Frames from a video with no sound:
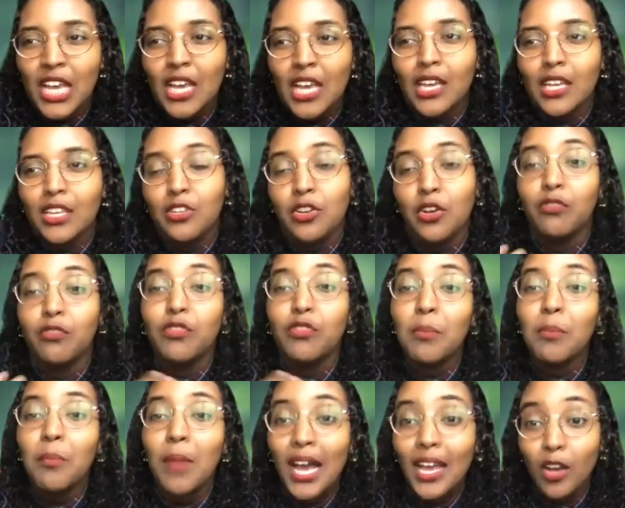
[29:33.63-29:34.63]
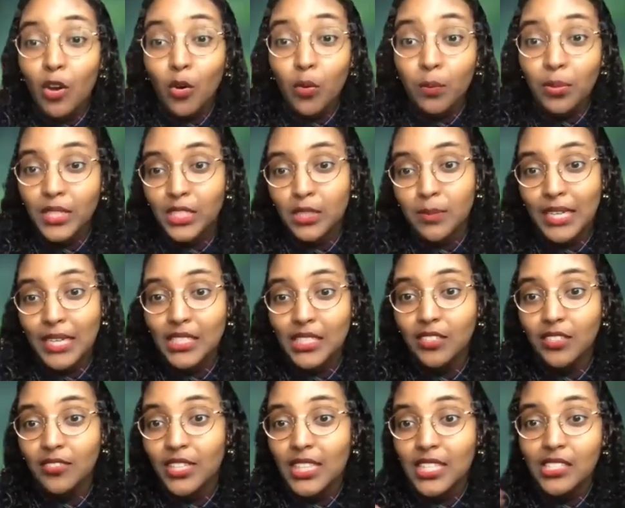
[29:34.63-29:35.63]
you know, from my own perspective,
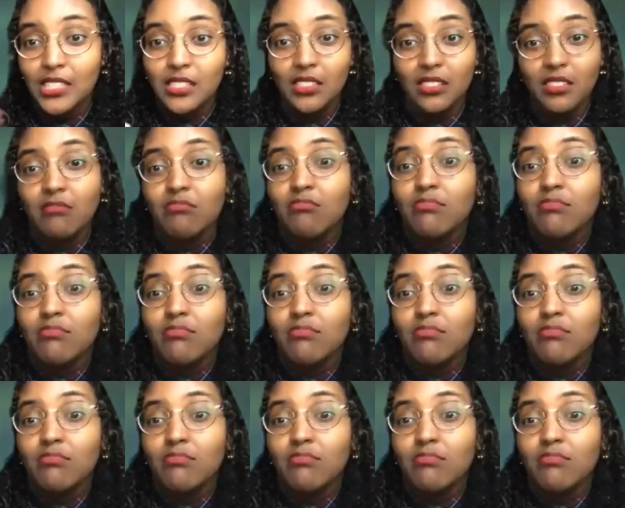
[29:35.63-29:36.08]
and this is